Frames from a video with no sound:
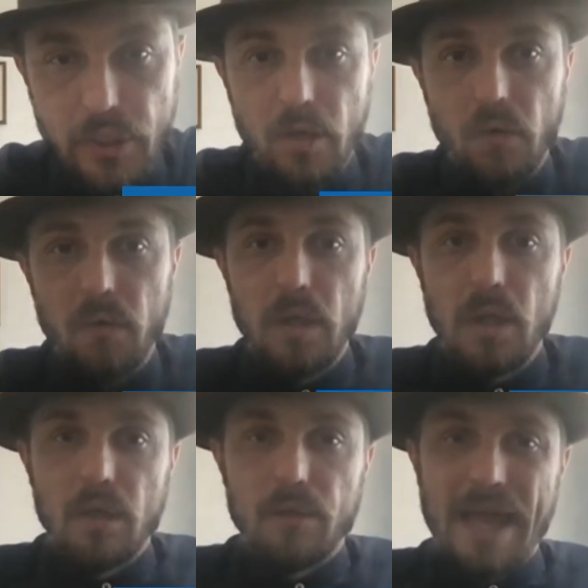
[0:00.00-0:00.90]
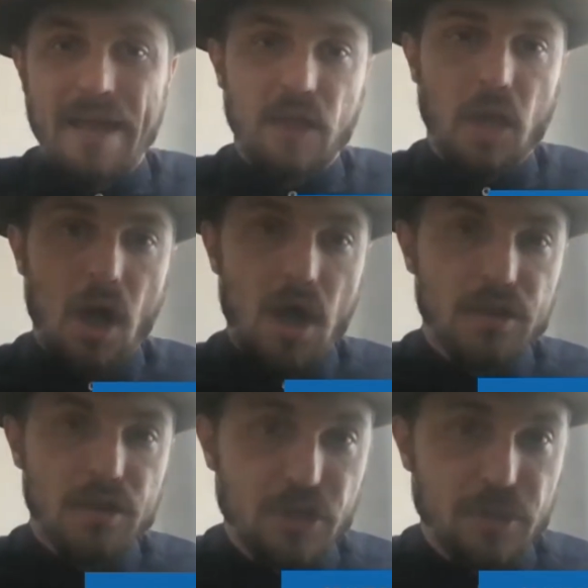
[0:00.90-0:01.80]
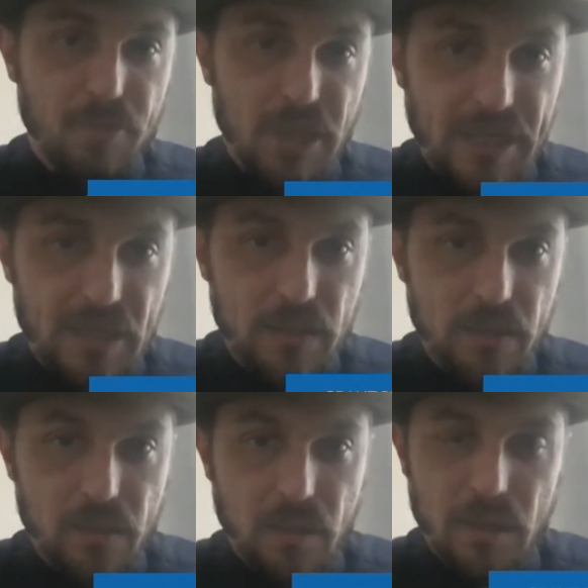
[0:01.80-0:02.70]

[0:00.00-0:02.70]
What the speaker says: So we have a long-term plan,